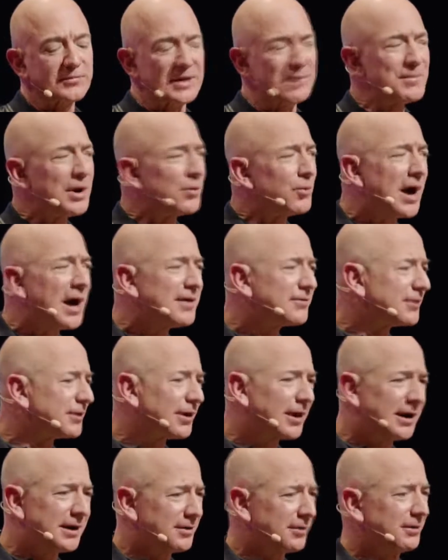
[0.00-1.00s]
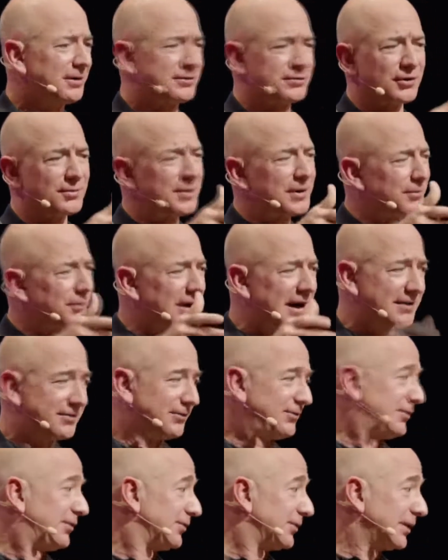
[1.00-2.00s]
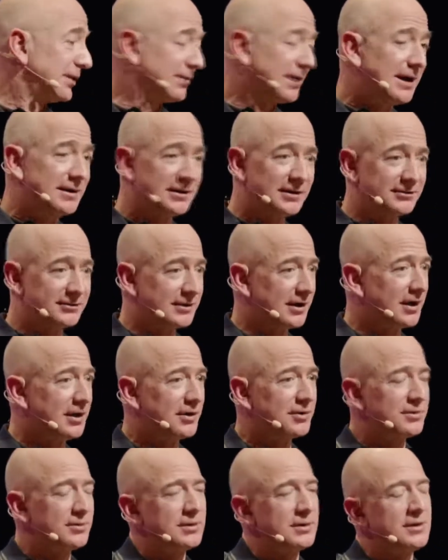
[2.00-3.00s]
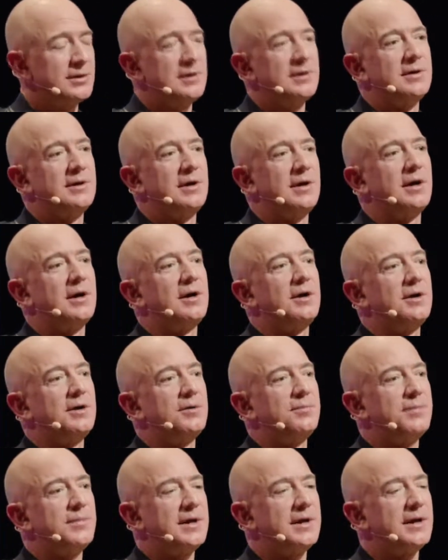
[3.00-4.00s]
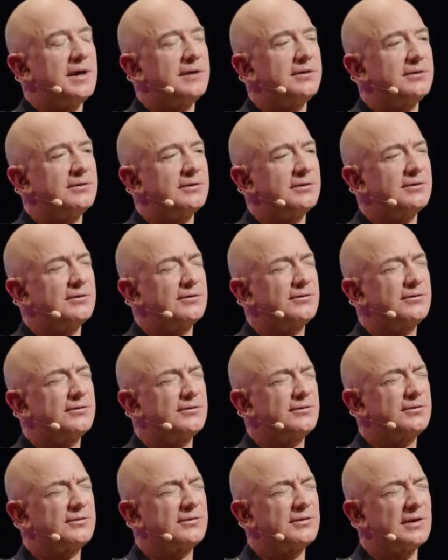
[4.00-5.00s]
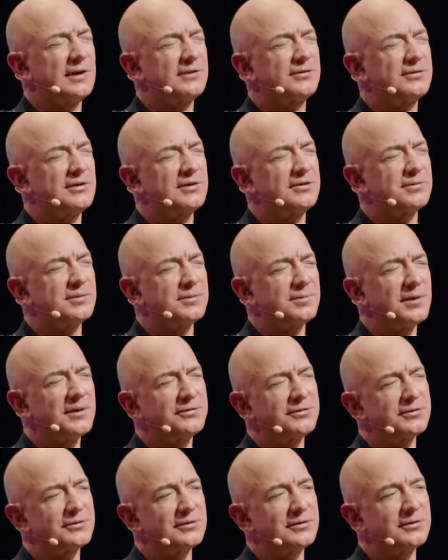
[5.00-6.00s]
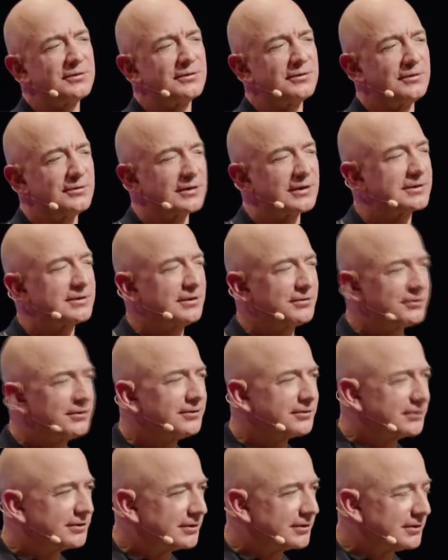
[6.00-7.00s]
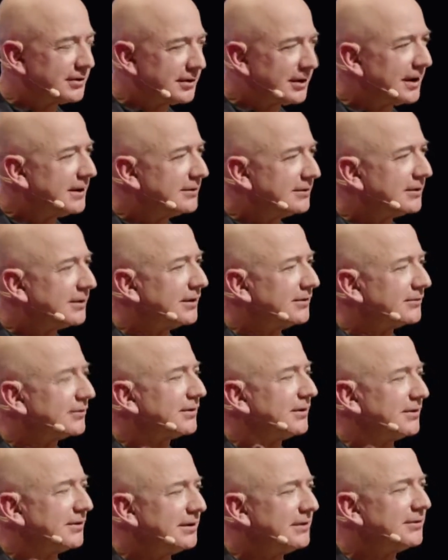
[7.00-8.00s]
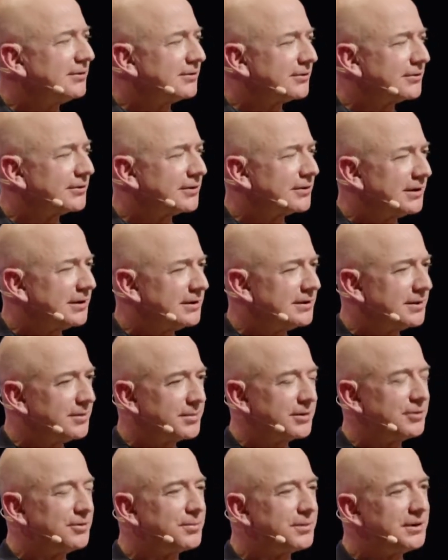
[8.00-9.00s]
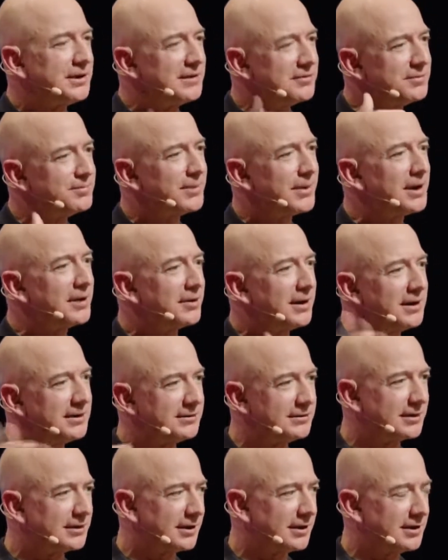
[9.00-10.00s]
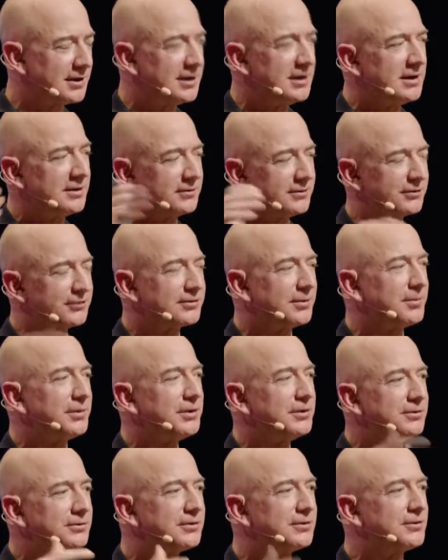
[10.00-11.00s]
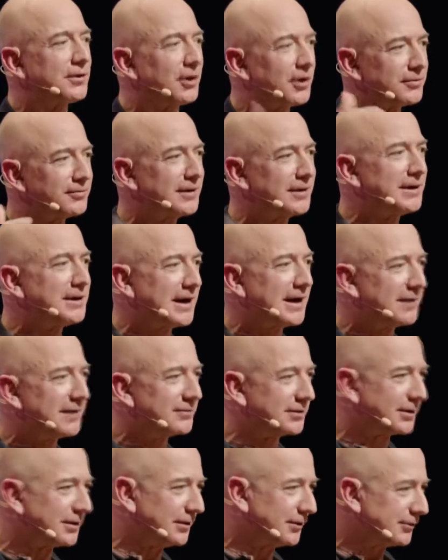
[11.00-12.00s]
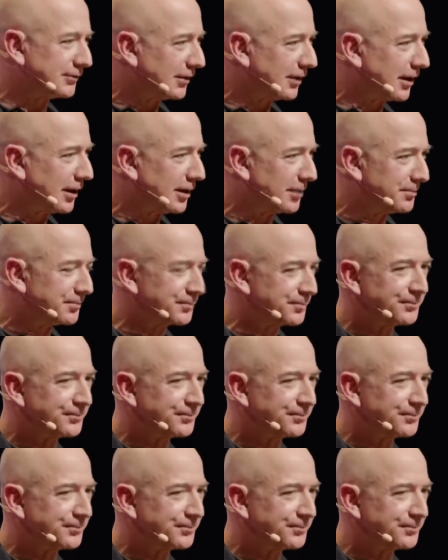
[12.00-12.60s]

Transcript: I'd already told my wife, and she's like, great, let's go. And I said to my boss, I was going to do this. He's like, this is a good idea. He said, I think this is a good idea, but it would be an even better idea for somebody who didn't already have a good job.